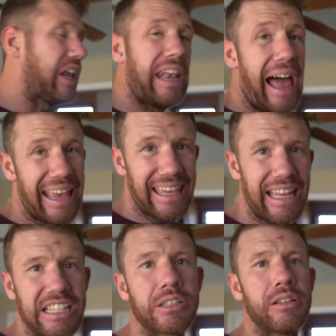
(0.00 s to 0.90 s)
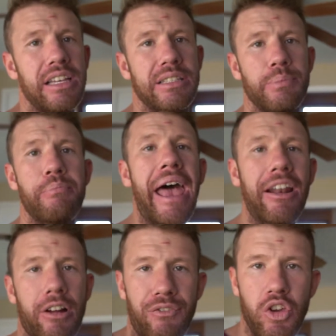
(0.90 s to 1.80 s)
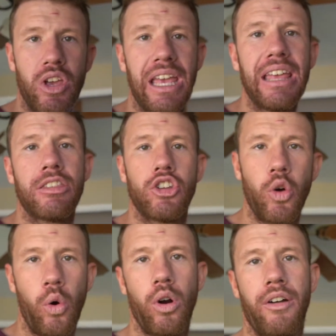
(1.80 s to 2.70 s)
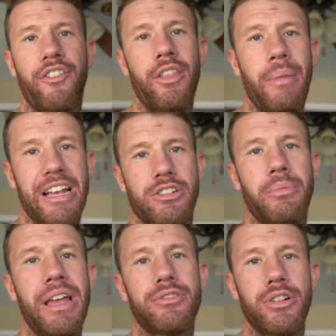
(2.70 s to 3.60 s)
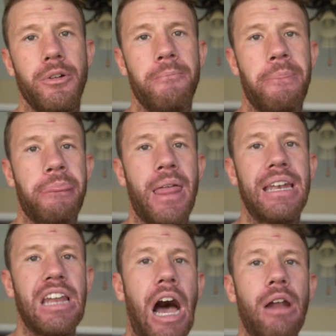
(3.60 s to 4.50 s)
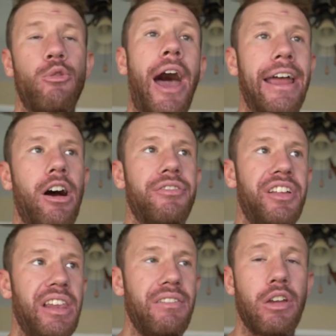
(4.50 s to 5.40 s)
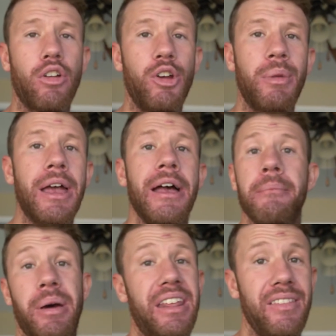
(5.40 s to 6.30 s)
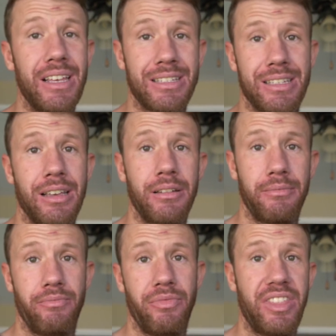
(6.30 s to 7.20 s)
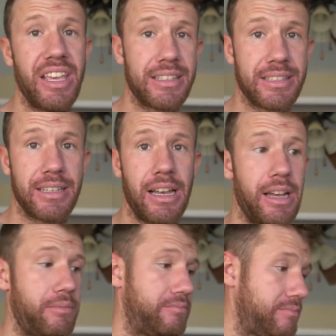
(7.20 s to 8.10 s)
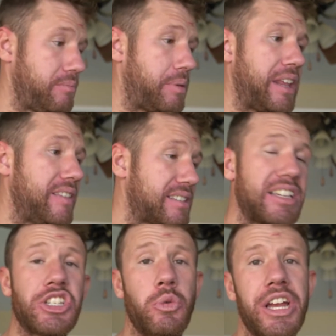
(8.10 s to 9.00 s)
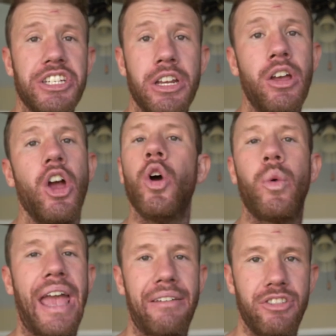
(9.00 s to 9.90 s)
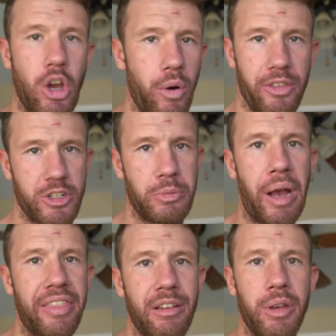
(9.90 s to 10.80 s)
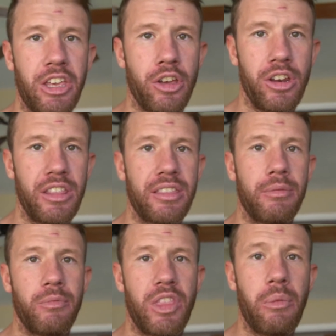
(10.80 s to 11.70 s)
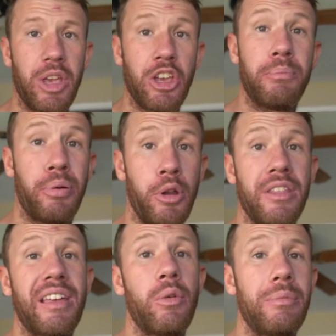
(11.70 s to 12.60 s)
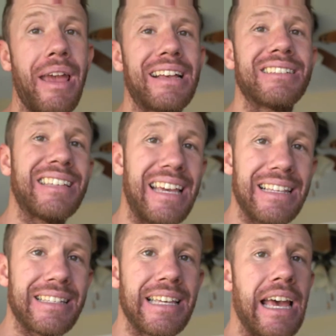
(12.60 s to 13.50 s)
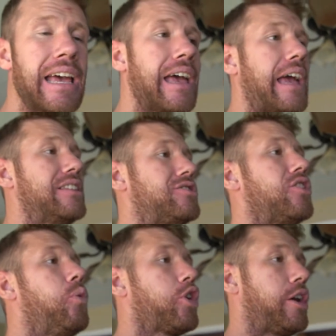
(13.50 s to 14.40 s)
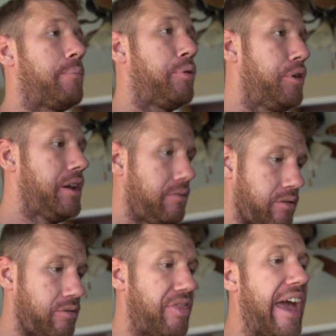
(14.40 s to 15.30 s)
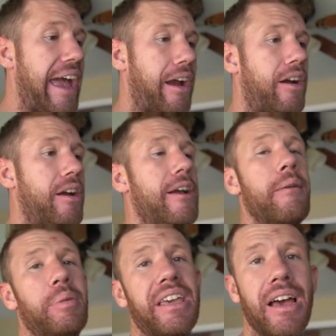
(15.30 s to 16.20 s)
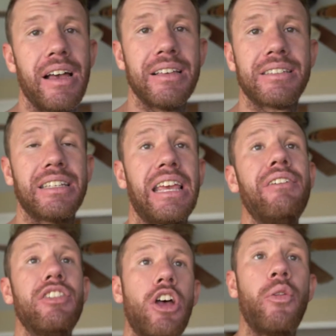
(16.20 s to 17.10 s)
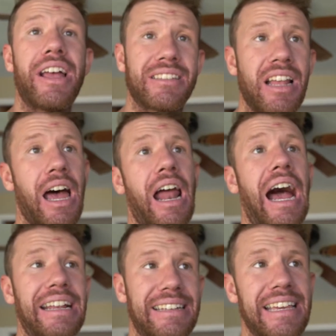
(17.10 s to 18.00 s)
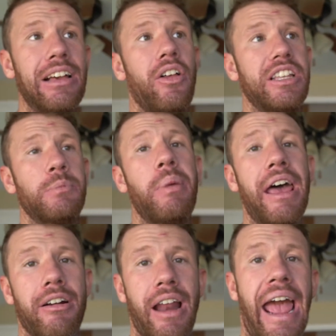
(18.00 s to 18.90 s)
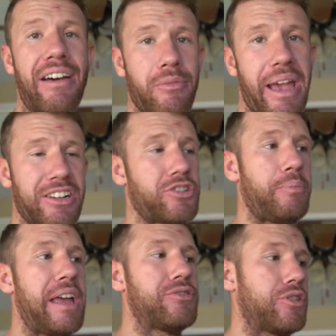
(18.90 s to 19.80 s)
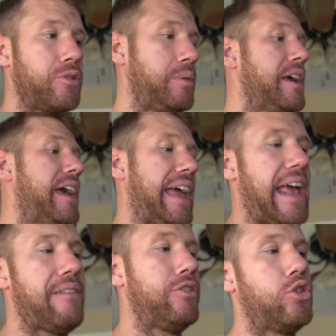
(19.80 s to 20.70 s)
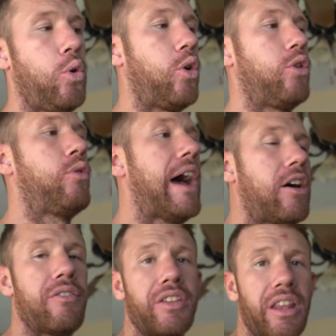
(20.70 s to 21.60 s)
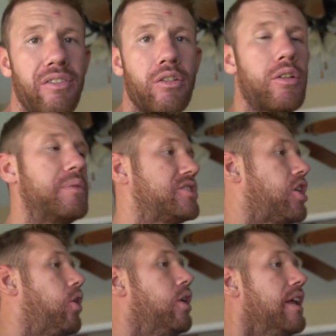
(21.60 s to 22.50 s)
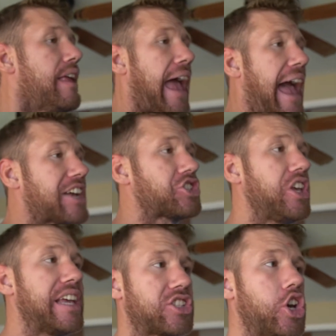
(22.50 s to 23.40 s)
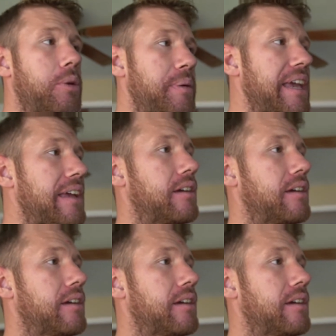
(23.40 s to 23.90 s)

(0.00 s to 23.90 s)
like it, it's, it's better if you can get the door for the master bedroom not right off the living room, but in this, this, um, but in this situation, we have no other spot that we could, it, that we could put it that would make sense. And so we're gonna put it there because even though that's not ideal, it's better to have a master bedroom and have the door right off the living room. And so actually it's gonna be